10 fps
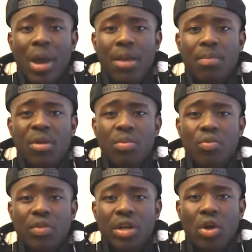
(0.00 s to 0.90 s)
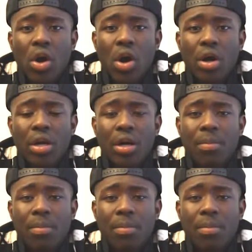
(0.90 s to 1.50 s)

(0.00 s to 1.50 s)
way people regard